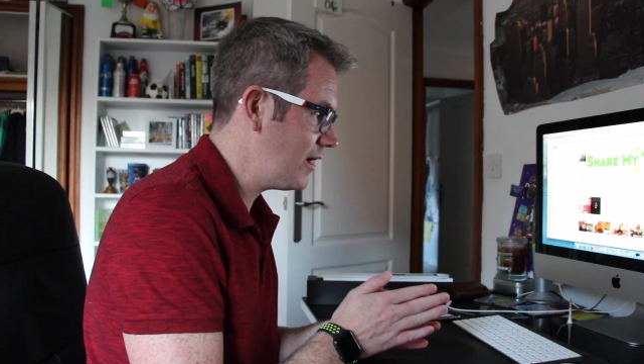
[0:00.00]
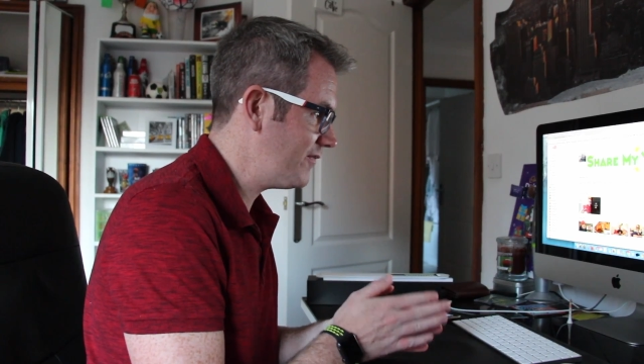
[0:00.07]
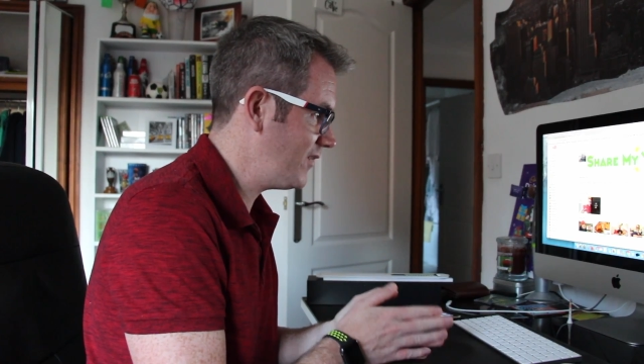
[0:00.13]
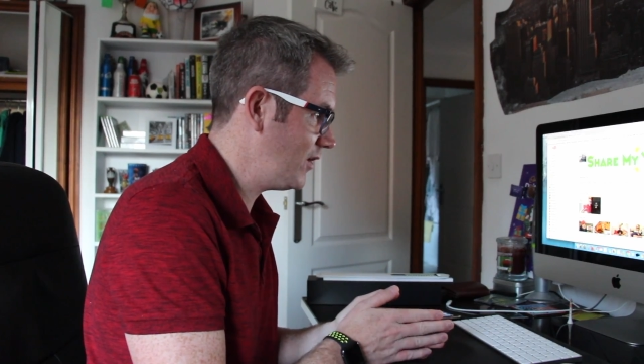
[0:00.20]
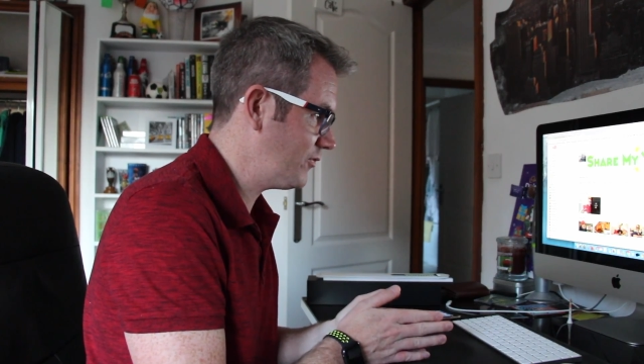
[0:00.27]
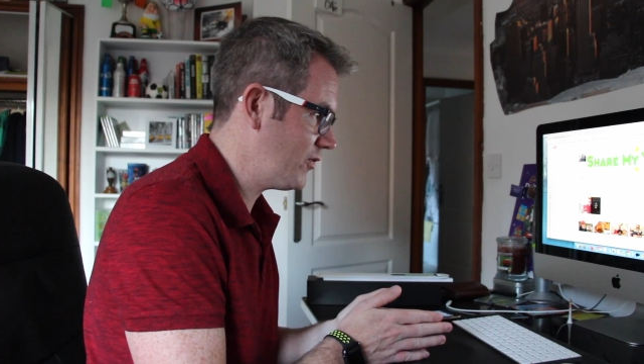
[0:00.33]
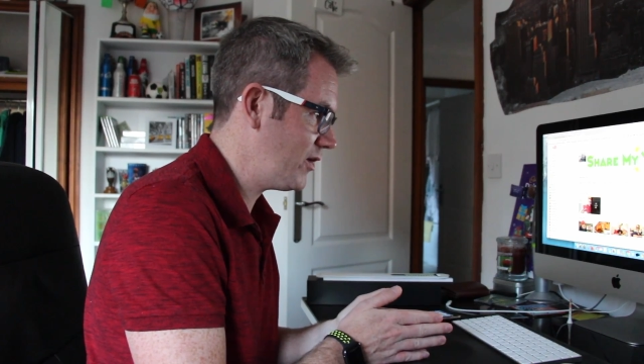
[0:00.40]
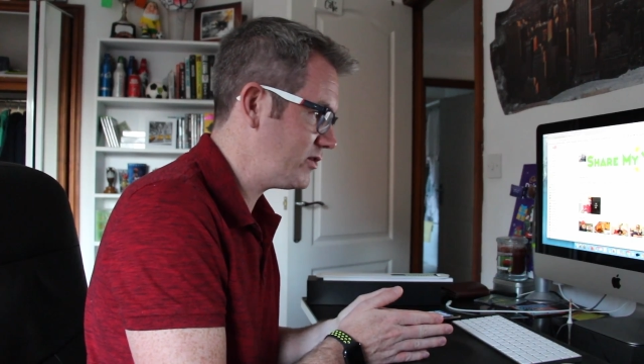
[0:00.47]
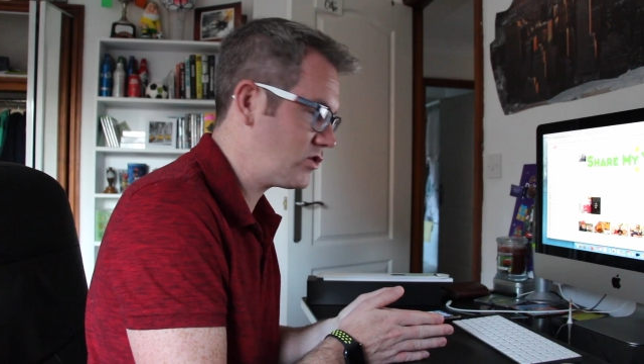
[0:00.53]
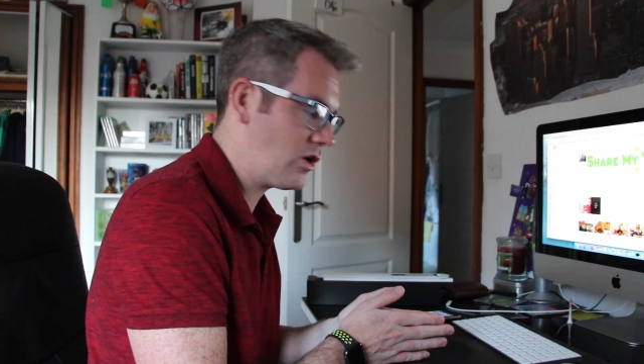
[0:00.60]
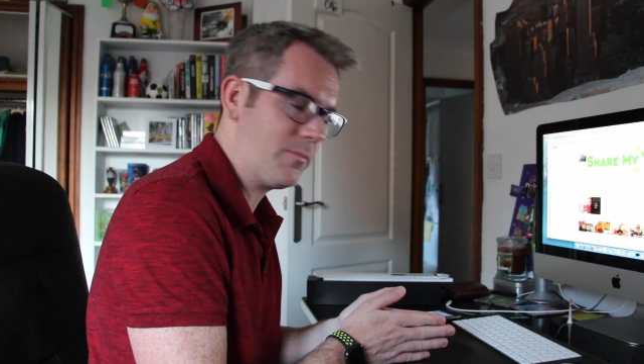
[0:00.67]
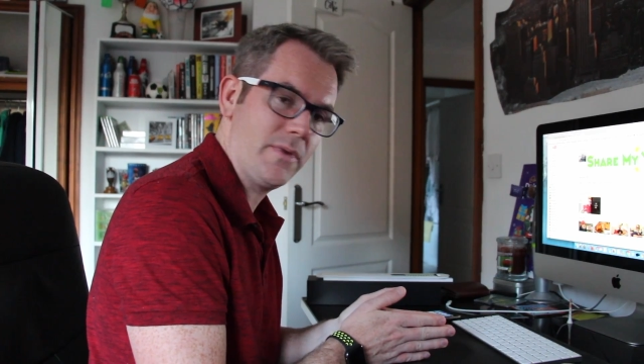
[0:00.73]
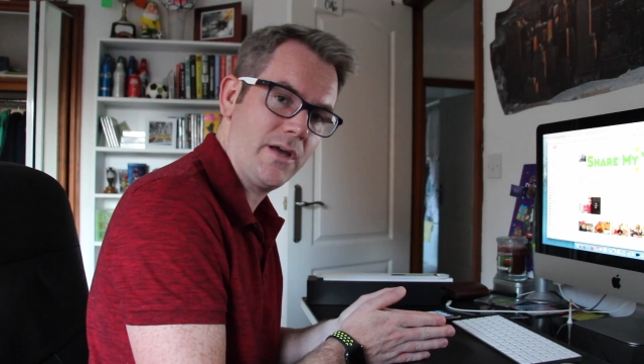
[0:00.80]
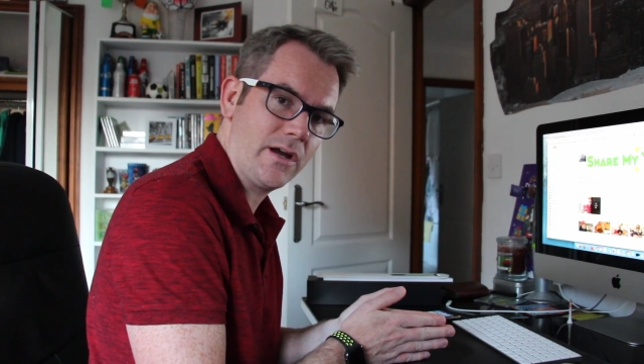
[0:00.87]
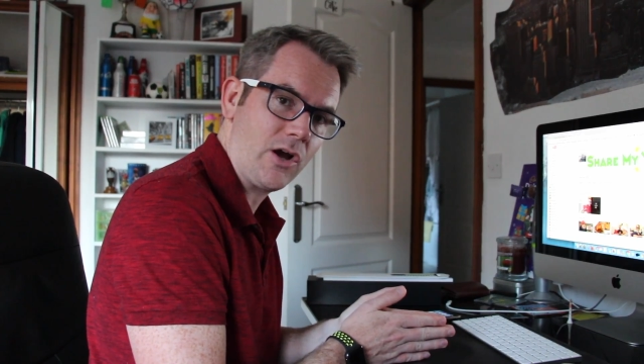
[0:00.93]
feel free to
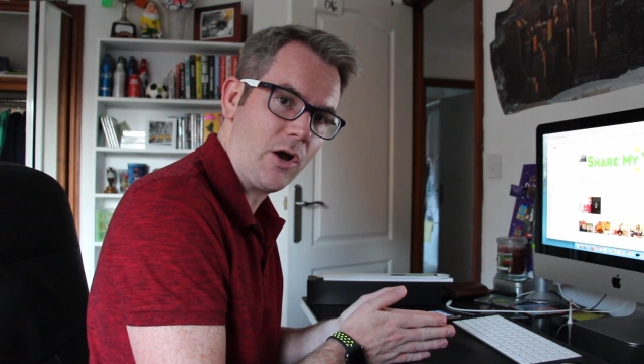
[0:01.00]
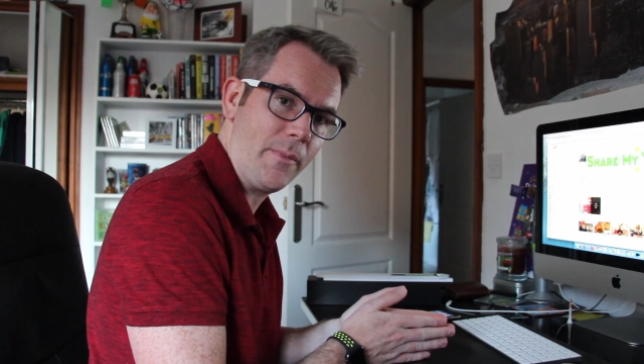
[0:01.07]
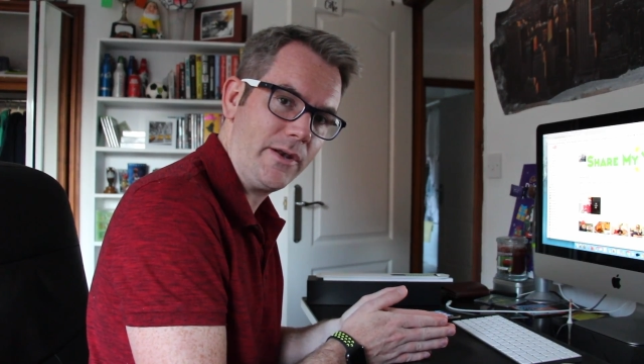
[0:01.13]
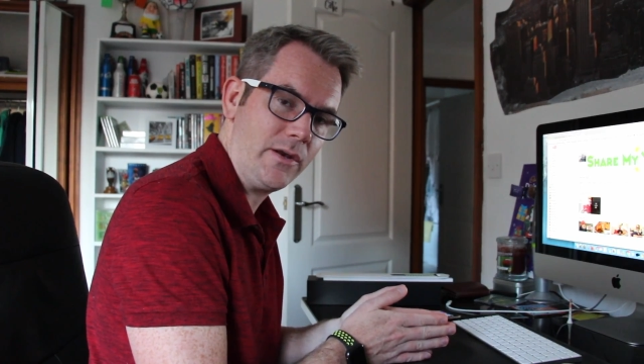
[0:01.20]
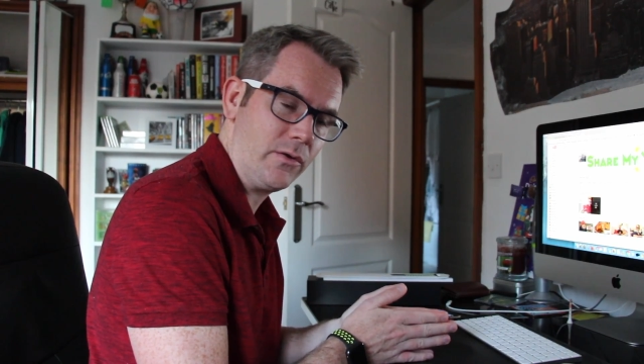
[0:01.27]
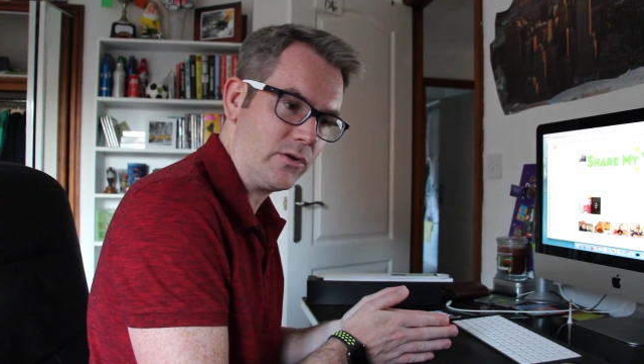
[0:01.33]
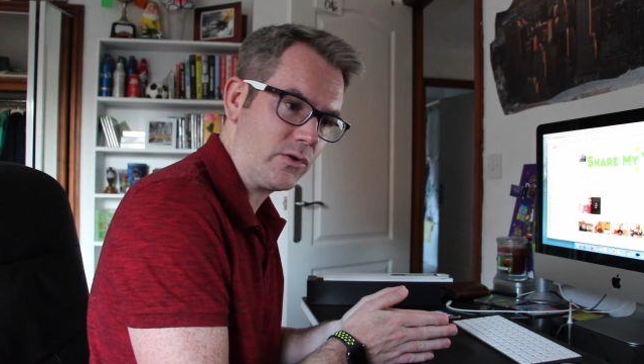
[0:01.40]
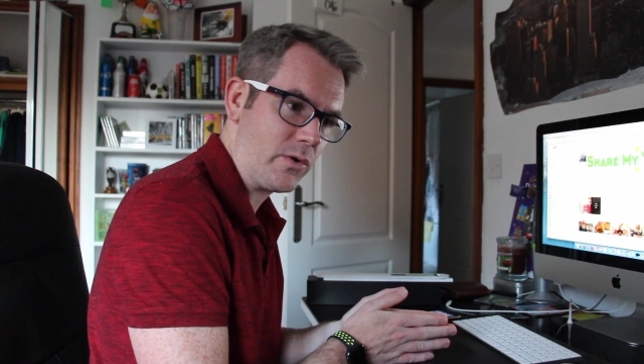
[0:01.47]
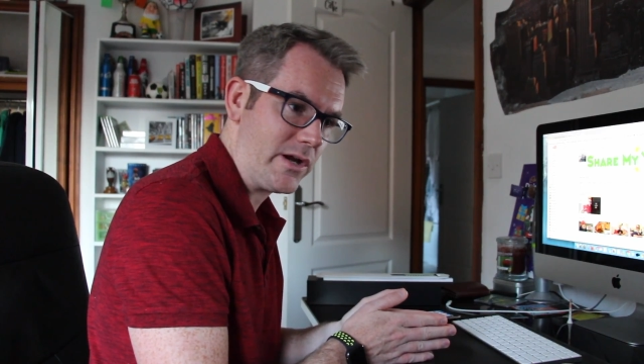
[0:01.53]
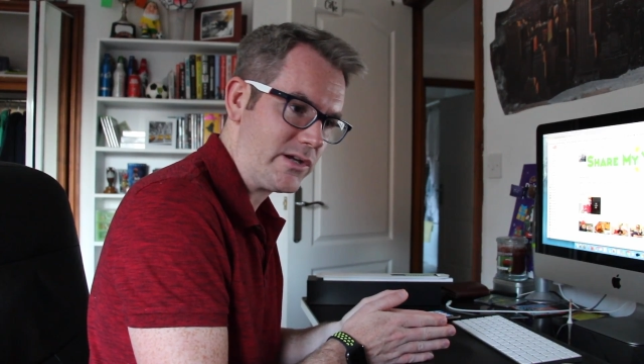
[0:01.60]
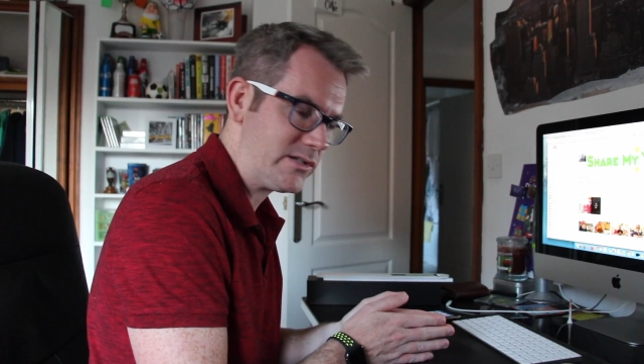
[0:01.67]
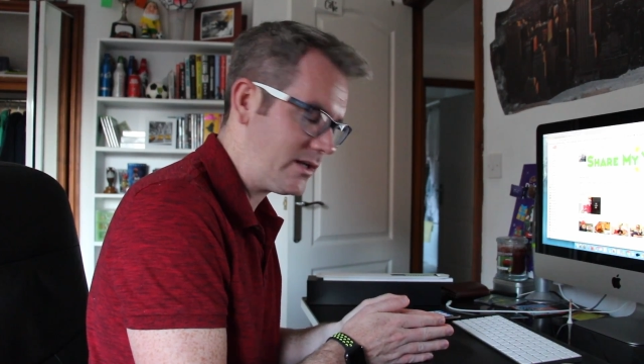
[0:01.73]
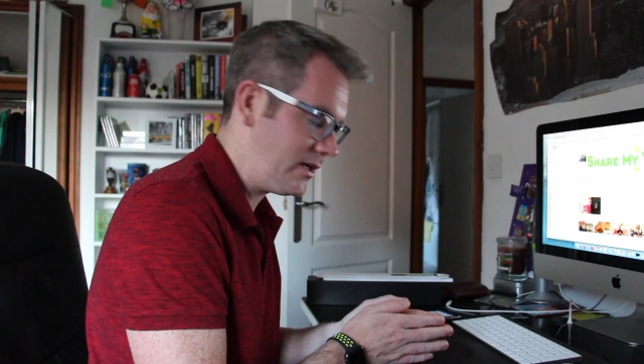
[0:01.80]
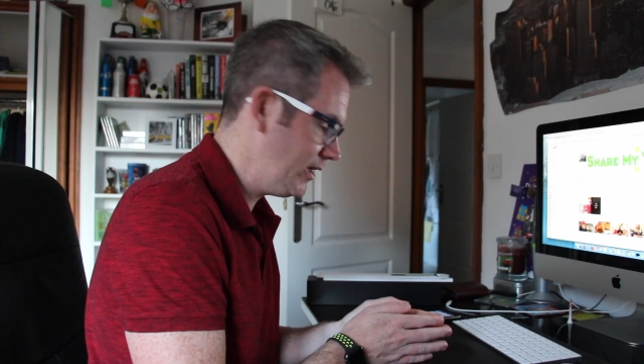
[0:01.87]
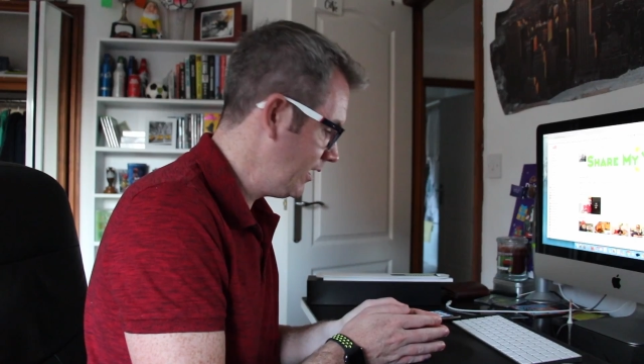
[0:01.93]
drop me a comment or a
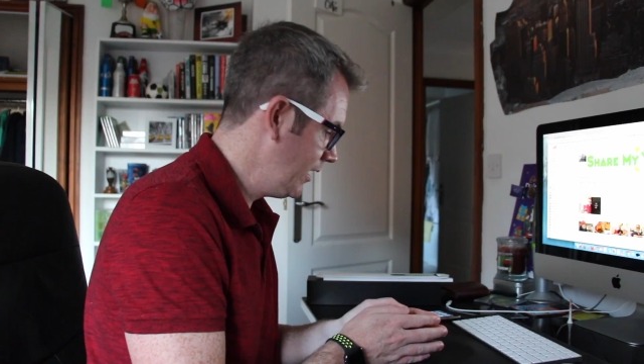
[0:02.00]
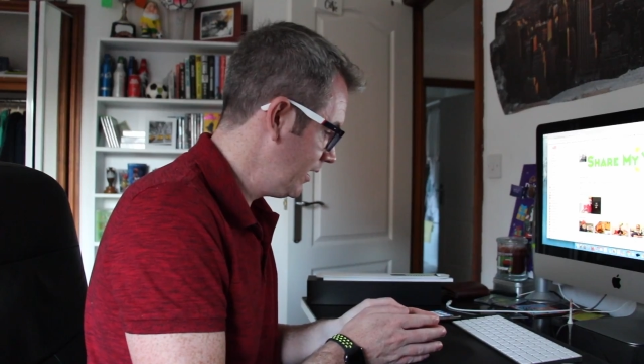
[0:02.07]
question,